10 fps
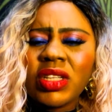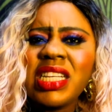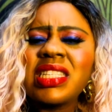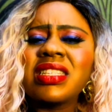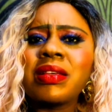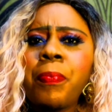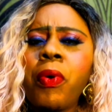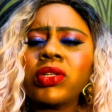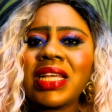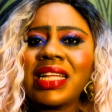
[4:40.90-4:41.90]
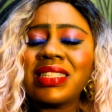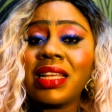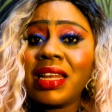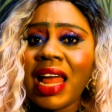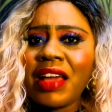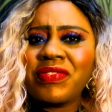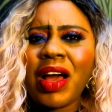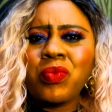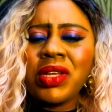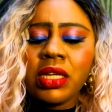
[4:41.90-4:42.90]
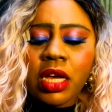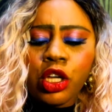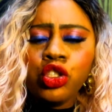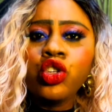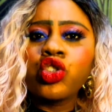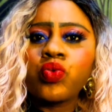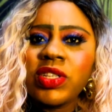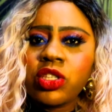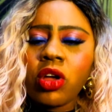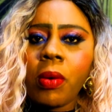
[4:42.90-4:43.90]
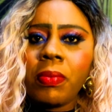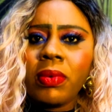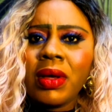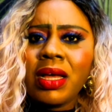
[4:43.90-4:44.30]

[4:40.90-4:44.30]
It is important in life that we use wisdom